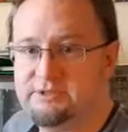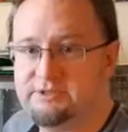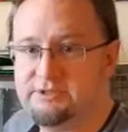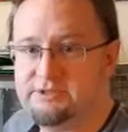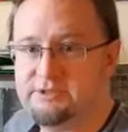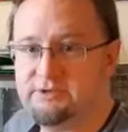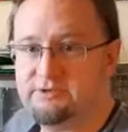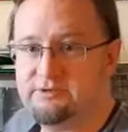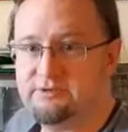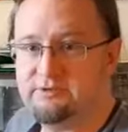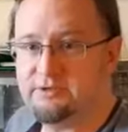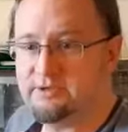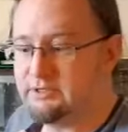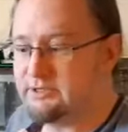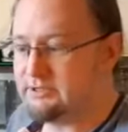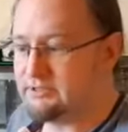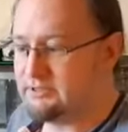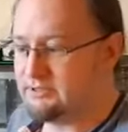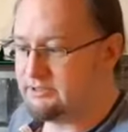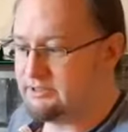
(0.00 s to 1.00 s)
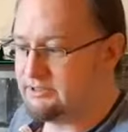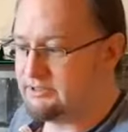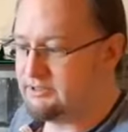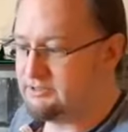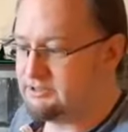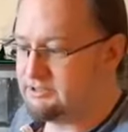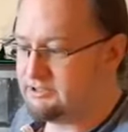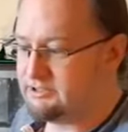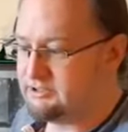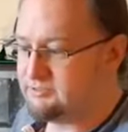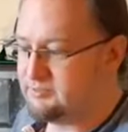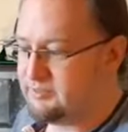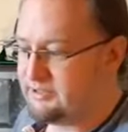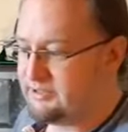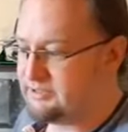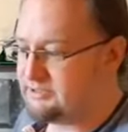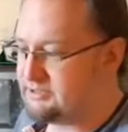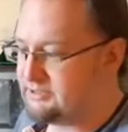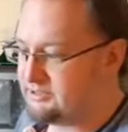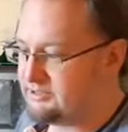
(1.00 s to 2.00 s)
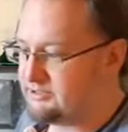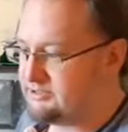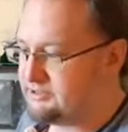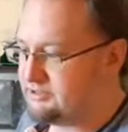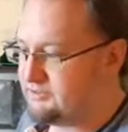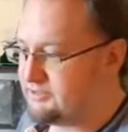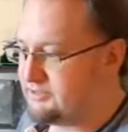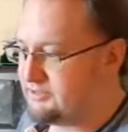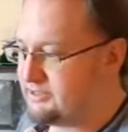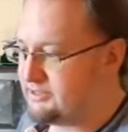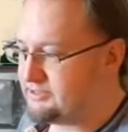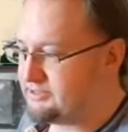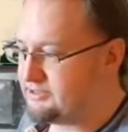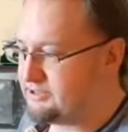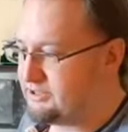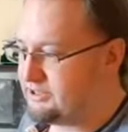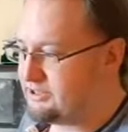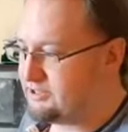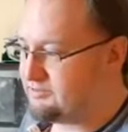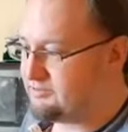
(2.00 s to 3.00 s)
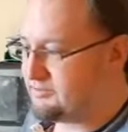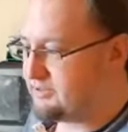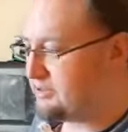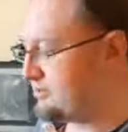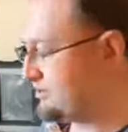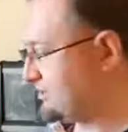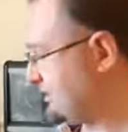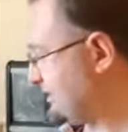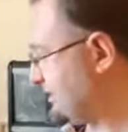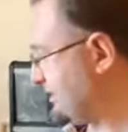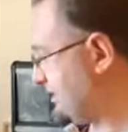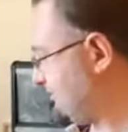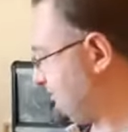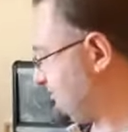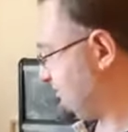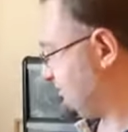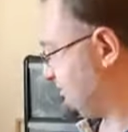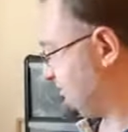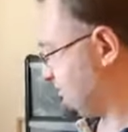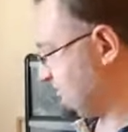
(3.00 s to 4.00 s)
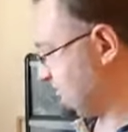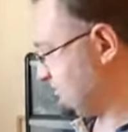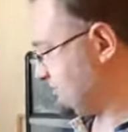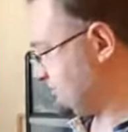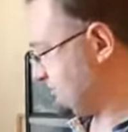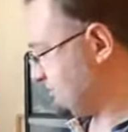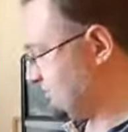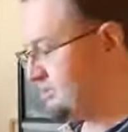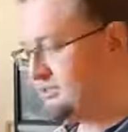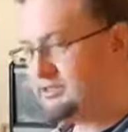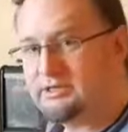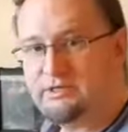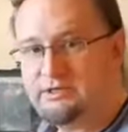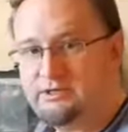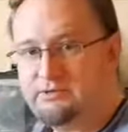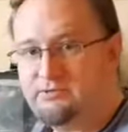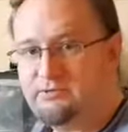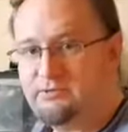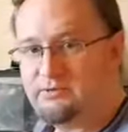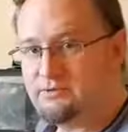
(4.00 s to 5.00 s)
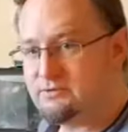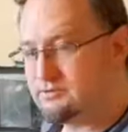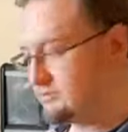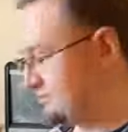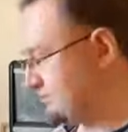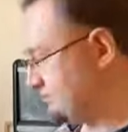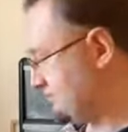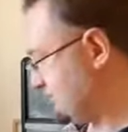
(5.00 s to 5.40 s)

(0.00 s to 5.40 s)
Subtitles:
to just basically just doing that. So you can mark out. So that's one